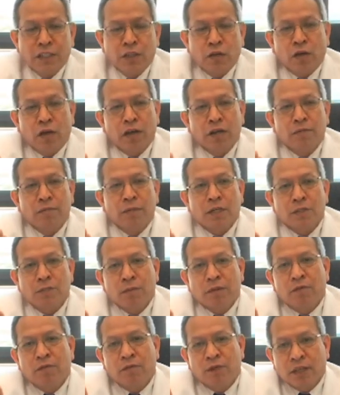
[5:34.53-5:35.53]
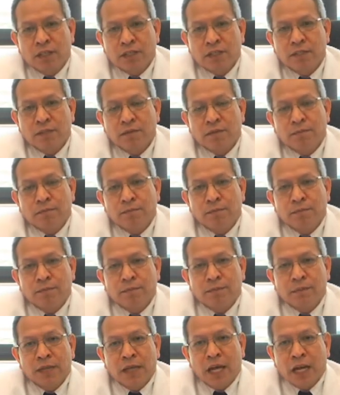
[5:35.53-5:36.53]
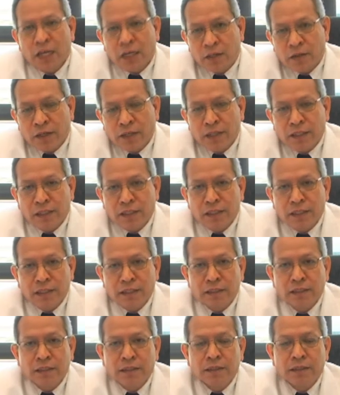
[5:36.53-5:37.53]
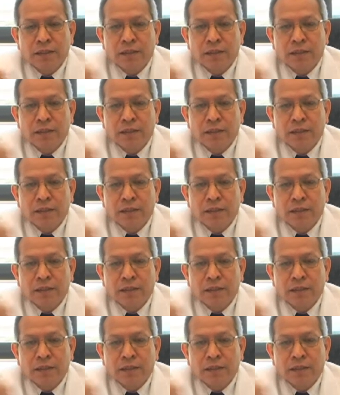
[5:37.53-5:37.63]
the joint must be fixed accurately,